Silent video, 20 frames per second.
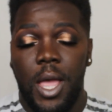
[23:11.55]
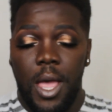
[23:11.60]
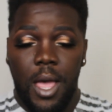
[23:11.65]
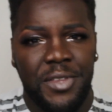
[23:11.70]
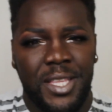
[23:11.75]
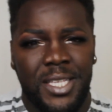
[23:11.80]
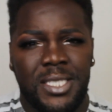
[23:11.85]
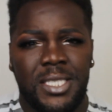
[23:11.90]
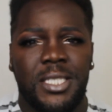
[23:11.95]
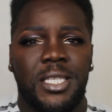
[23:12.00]

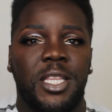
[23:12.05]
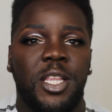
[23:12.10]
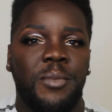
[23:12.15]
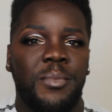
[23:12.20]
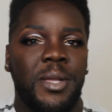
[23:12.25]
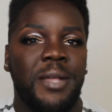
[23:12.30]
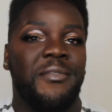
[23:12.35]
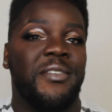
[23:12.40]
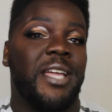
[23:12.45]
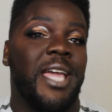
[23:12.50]
This is a little
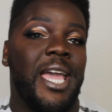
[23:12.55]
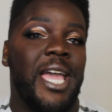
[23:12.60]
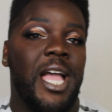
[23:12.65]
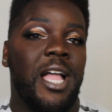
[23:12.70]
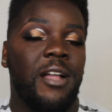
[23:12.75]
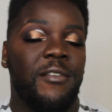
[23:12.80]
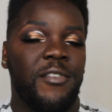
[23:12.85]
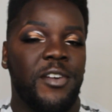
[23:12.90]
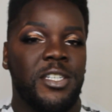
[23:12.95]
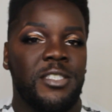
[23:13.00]
bit of a
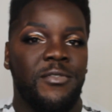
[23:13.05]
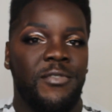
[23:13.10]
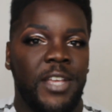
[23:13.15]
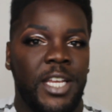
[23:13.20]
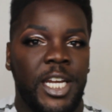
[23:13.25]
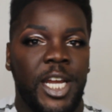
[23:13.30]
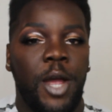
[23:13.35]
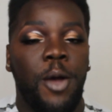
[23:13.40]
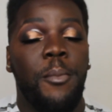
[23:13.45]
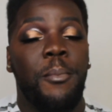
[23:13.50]
chaotic first
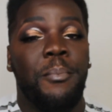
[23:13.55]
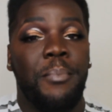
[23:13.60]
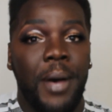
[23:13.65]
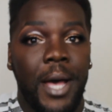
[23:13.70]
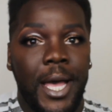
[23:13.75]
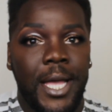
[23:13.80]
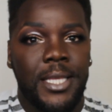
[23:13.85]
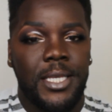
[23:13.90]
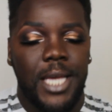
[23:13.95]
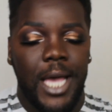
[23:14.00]
video,
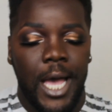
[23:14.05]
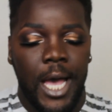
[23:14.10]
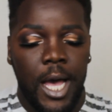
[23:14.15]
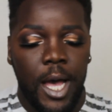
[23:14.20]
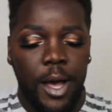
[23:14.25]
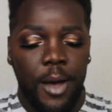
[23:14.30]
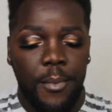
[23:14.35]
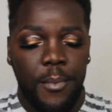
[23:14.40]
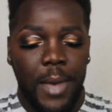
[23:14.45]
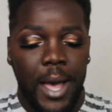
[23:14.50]
but
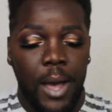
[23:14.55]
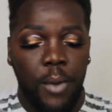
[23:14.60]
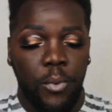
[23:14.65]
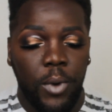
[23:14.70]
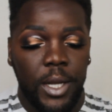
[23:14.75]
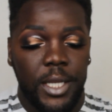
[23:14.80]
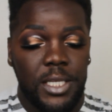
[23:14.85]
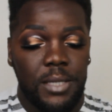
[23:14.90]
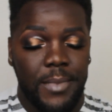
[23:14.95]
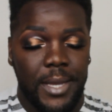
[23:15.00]
I
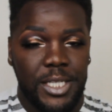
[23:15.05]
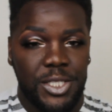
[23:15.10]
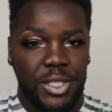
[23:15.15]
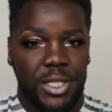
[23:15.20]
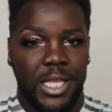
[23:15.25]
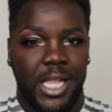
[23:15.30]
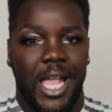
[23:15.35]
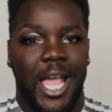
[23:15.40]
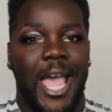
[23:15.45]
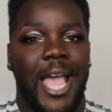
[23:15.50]
wanted to make sure
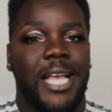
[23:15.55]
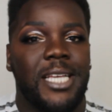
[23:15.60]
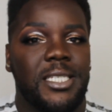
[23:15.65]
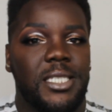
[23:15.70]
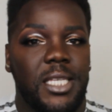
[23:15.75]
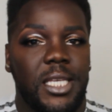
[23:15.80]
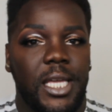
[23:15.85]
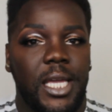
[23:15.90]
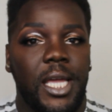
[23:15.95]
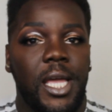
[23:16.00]
that I
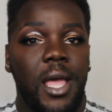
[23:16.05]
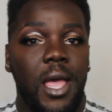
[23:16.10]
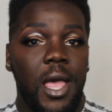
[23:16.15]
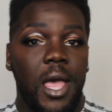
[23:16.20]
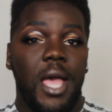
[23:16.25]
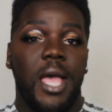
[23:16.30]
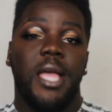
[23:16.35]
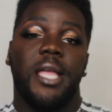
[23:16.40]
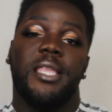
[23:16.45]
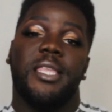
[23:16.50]
actually
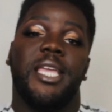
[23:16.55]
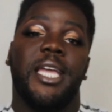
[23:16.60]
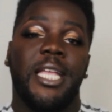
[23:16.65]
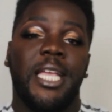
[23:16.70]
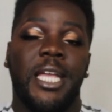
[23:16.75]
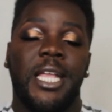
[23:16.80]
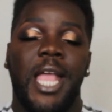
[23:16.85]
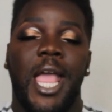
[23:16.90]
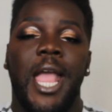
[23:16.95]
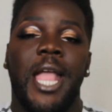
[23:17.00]
did
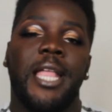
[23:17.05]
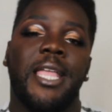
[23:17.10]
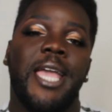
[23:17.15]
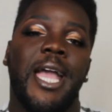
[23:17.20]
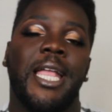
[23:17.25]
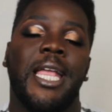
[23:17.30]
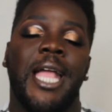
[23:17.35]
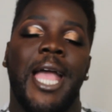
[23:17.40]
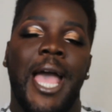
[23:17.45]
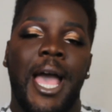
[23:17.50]
it and
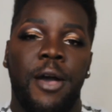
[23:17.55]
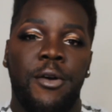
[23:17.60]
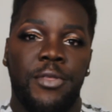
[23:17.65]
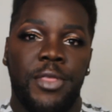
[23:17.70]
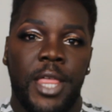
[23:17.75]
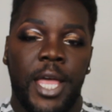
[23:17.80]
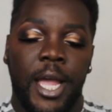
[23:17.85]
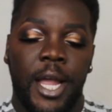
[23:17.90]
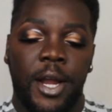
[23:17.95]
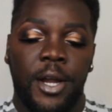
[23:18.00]
got it out
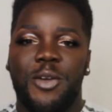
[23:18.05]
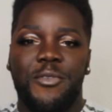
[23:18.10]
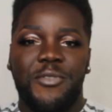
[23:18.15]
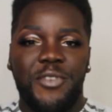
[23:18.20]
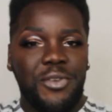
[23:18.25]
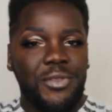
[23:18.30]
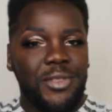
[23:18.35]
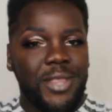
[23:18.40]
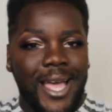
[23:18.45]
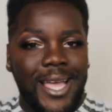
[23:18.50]
there. So if
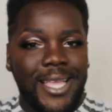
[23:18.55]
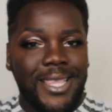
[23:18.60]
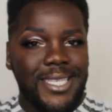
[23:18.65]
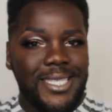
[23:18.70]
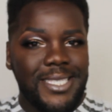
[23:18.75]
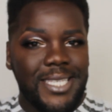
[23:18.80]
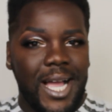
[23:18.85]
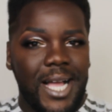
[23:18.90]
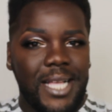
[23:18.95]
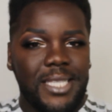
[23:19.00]
you like
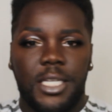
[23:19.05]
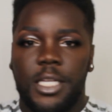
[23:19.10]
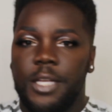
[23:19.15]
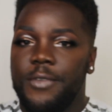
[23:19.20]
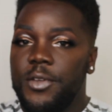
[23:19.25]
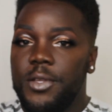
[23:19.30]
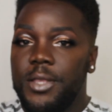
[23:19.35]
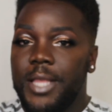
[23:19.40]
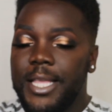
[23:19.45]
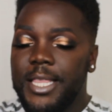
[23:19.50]
this content,
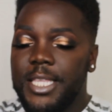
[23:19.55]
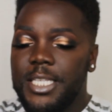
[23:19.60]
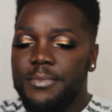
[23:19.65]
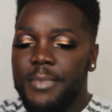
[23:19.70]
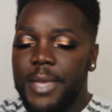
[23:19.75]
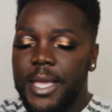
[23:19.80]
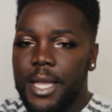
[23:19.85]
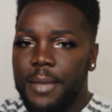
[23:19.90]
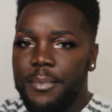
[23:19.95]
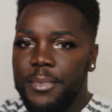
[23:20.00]
if you like this
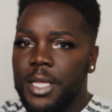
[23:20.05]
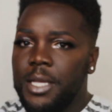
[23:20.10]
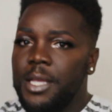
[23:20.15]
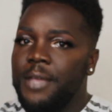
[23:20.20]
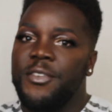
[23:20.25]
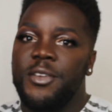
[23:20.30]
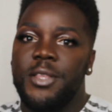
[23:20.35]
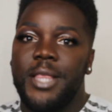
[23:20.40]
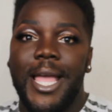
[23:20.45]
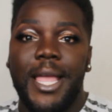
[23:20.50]
makeup look,
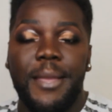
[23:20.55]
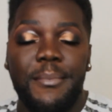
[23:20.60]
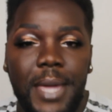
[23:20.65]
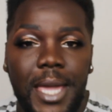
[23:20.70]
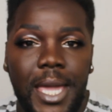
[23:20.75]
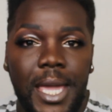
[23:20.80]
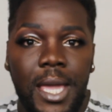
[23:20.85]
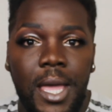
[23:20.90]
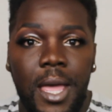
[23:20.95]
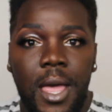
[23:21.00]
if you like
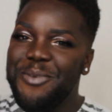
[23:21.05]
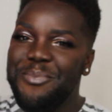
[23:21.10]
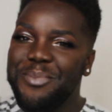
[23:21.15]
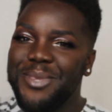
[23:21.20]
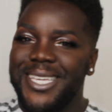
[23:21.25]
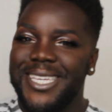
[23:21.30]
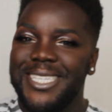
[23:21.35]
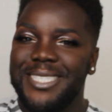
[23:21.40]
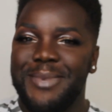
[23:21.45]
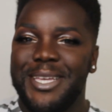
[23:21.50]
me,
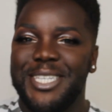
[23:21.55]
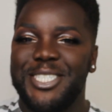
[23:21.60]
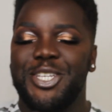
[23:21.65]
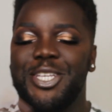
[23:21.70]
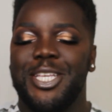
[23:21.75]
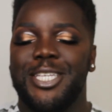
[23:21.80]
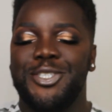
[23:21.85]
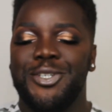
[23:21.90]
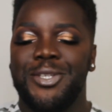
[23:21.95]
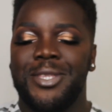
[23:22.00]
please make sure
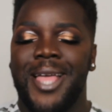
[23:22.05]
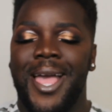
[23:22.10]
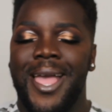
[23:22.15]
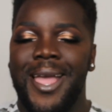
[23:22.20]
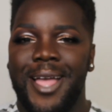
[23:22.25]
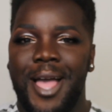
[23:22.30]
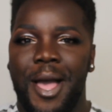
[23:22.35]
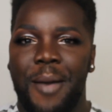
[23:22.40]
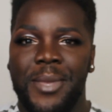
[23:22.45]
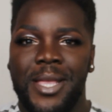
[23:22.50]
that you like,
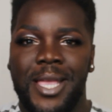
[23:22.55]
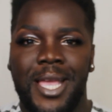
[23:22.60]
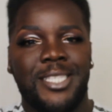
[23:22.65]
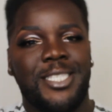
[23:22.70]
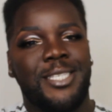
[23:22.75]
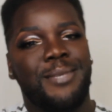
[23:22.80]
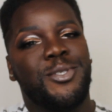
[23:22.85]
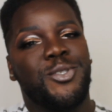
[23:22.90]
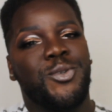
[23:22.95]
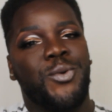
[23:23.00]
comment, and
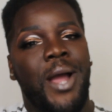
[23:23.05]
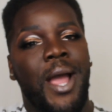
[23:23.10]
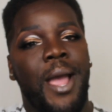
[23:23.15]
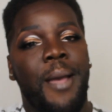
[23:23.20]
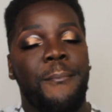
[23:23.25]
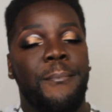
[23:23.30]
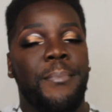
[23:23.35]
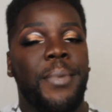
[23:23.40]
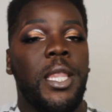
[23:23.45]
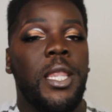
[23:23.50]

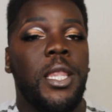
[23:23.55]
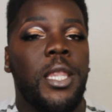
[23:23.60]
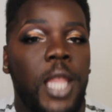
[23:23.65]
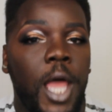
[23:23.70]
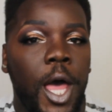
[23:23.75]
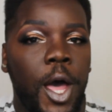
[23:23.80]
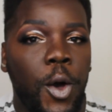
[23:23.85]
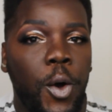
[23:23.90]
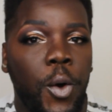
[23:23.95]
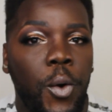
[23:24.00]
subscribe
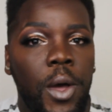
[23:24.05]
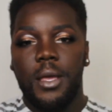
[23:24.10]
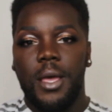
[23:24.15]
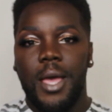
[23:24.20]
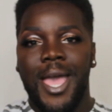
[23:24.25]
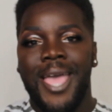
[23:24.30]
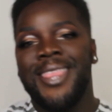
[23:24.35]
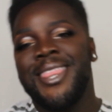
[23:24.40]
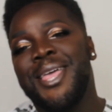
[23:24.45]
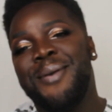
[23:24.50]
below.
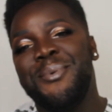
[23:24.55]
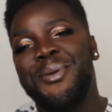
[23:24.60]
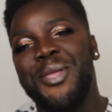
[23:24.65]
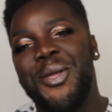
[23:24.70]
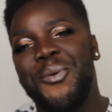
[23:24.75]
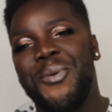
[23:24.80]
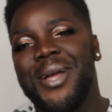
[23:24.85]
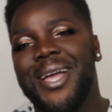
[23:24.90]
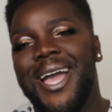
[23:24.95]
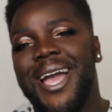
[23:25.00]
And let me
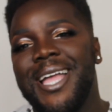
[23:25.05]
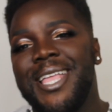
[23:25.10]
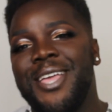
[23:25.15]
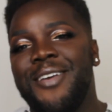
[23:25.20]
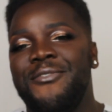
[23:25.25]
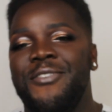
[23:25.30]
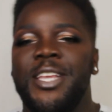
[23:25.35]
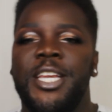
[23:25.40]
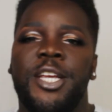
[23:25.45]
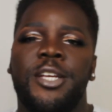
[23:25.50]
know what kind
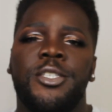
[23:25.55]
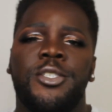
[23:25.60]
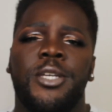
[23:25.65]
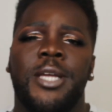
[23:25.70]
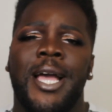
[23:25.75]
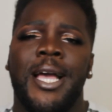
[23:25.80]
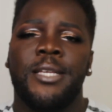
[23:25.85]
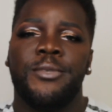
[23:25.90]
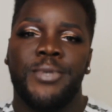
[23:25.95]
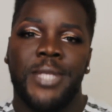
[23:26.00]
of videos you
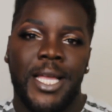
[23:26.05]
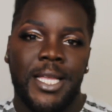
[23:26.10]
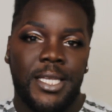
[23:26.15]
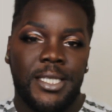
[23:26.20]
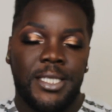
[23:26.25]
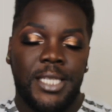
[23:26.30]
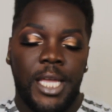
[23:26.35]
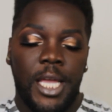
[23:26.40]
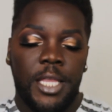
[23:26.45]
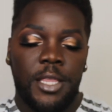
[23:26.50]
guys would like to
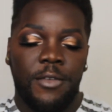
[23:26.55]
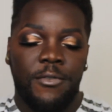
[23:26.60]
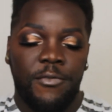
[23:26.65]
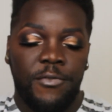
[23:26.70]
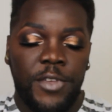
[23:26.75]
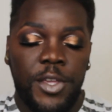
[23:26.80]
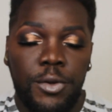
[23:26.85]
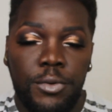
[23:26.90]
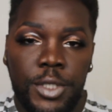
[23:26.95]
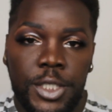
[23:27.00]
see in the
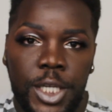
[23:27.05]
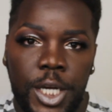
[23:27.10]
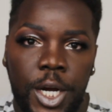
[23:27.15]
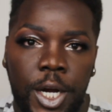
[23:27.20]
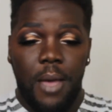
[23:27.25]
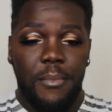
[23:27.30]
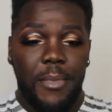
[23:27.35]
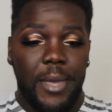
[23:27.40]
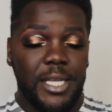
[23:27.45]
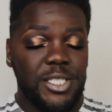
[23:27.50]
future.
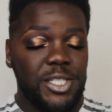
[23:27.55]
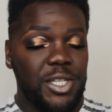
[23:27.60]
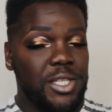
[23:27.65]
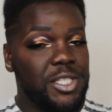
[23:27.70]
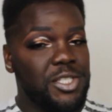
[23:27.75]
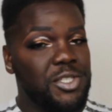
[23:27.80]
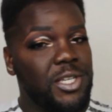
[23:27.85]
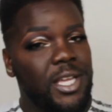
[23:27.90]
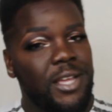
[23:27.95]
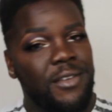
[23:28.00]
Make sure
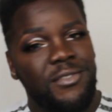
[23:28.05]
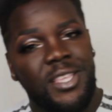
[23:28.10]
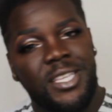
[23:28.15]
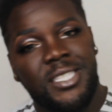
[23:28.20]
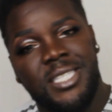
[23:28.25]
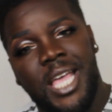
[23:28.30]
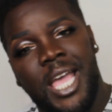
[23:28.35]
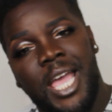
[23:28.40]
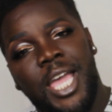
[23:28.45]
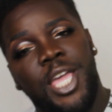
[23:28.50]
that you give
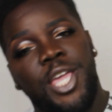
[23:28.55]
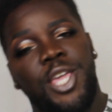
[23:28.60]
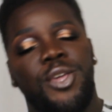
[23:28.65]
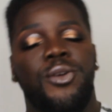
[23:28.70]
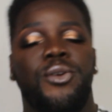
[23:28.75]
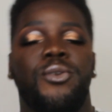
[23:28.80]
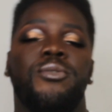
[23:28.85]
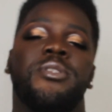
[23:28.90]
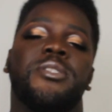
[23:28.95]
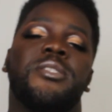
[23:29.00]
this a
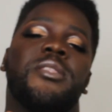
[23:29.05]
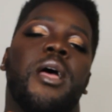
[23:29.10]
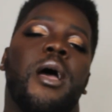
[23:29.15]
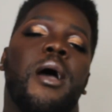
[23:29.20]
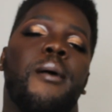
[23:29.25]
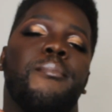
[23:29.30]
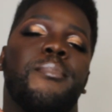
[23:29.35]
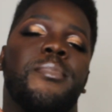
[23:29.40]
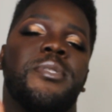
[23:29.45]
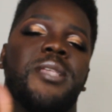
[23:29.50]
huge
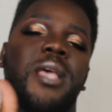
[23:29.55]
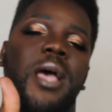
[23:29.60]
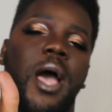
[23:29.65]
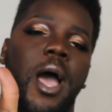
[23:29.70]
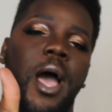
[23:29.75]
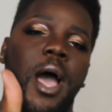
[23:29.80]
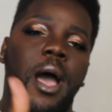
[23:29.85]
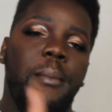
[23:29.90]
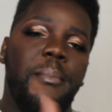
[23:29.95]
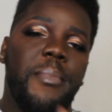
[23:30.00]
thumbs
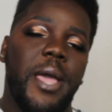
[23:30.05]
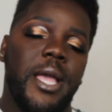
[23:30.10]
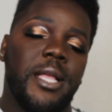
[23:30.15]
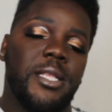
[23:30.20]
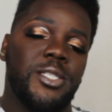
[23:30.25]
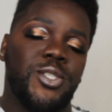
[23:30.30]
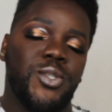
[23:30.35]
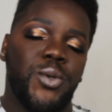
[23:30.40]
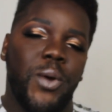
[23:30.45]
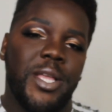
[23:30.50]
up
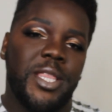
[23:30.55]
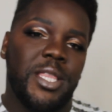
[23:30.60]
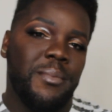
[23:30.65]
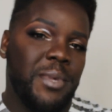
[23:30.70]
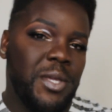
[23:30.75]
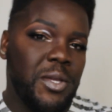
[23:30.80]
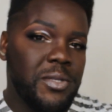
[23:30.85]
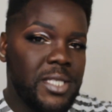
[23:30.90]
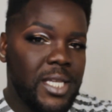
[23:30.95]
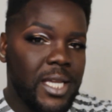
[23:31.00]
and join the
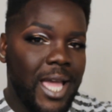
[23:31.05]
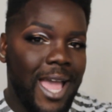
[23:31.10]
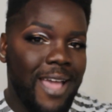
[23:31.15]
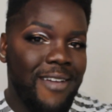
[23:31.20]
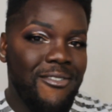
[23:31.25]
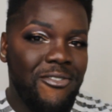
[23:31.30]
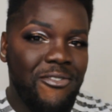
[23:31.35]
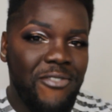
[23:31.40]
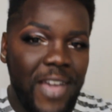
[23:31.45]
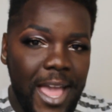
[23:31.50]
BeauTeekay
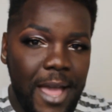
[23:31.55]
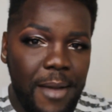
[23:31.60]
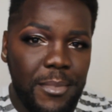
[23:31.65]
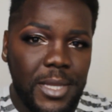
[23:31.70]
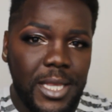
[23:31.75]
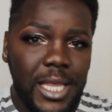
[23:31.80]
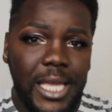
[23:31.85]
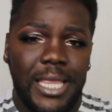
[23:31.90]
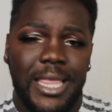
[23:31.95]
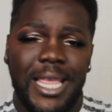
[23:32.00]

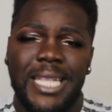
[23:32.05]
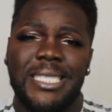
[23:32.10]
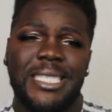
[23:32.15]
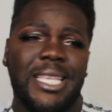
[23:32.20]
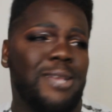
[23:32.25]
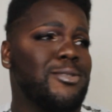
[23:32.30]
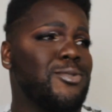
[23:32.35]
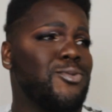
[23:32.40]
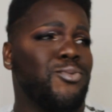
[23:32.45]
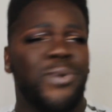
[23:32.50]
family. That
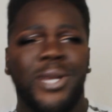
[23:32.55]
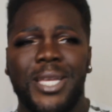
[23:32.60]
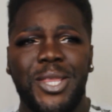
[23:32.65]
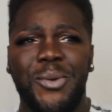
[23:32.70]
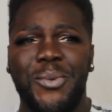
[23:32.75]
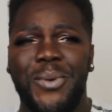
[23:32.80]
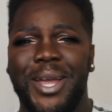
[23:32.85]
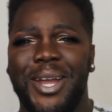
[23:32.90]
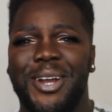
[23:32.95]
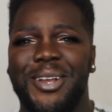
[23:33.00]
sounds really
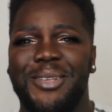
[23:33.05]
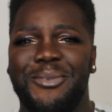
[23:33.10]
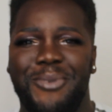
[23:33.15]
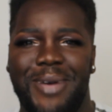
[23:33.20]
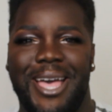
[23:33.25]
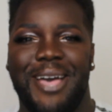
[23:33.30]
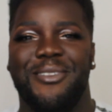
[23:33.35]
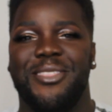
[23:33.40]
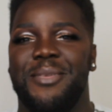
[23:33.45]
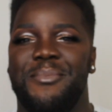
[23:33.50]
weird.
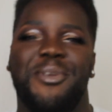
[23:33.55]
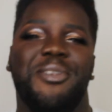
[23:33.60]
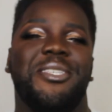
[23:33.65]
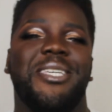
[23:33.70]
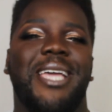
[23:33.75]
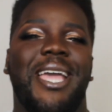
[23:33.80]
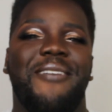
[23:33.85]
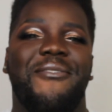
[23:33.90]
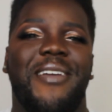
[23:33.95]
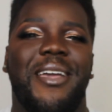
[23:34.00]
Wow, the
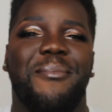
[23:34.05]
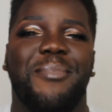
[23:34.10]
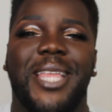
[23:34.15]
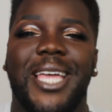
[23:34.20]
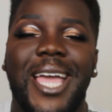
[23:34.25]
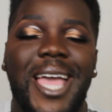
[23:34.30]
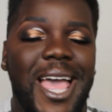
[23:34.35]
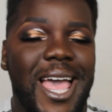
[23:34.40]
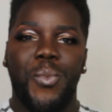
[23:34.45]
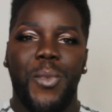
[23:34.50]
BeauTeekay family.